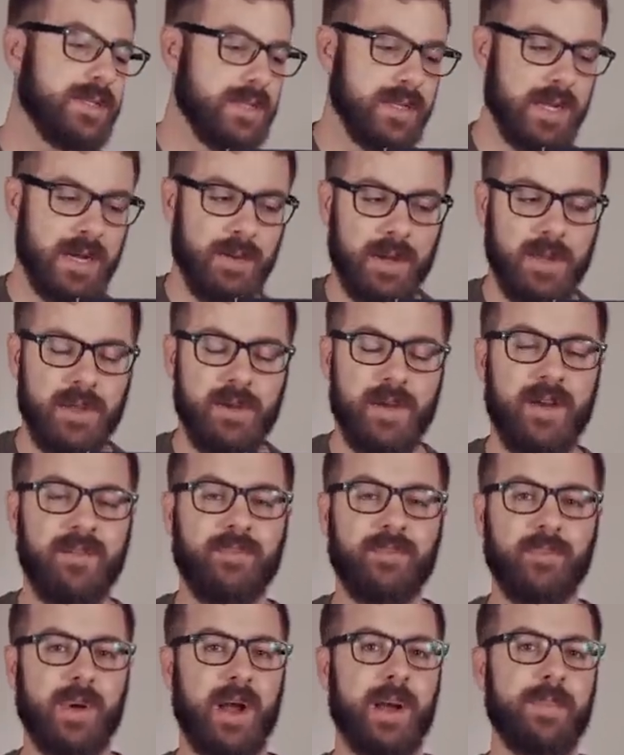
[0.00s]
so that way you
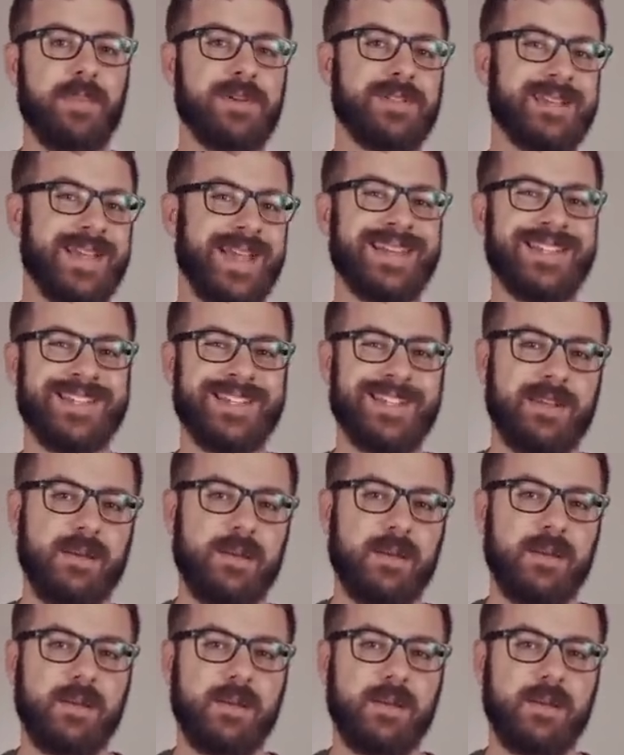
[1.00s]
have proper tension.